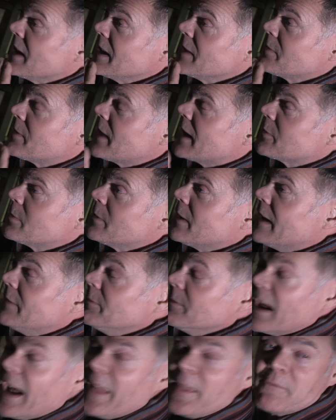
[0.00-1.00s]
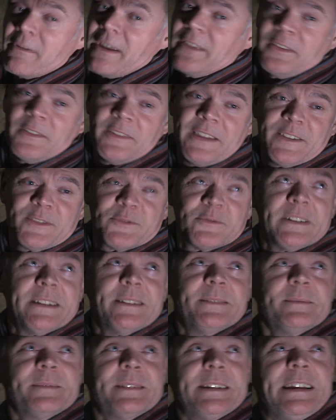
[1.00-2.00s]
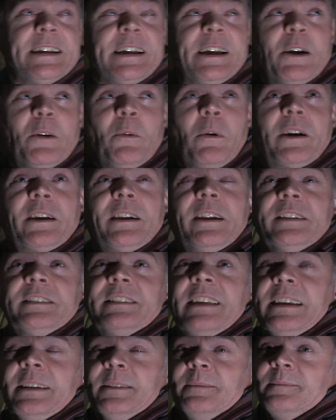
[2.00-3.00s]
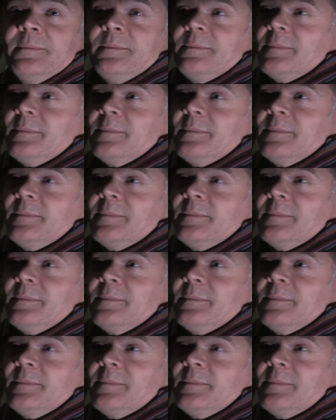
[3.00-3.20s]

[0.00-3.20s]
that's what, and the rest is history. What can I say?